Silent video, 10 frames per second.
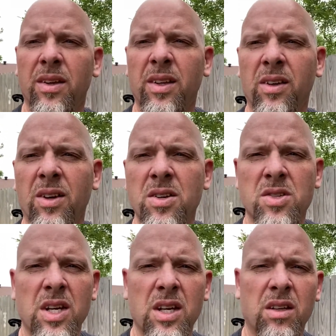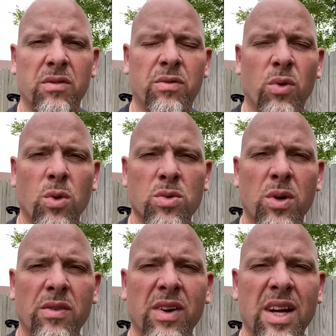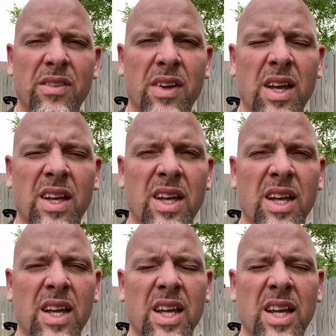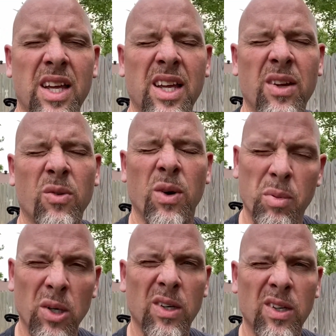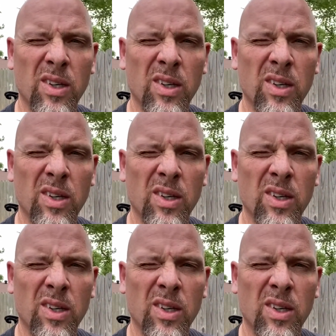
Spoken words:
Killer Instinct 425 Ripper.